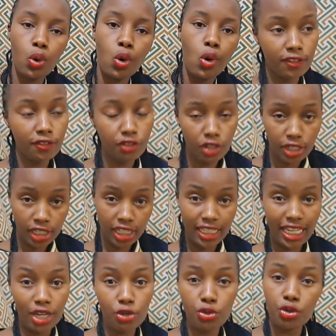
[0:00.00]
If you're in
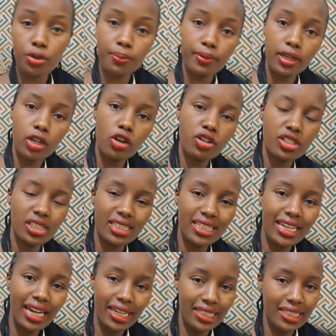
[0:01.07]
Nairobi or in
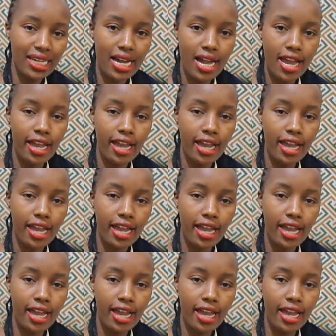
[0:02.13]
Kenya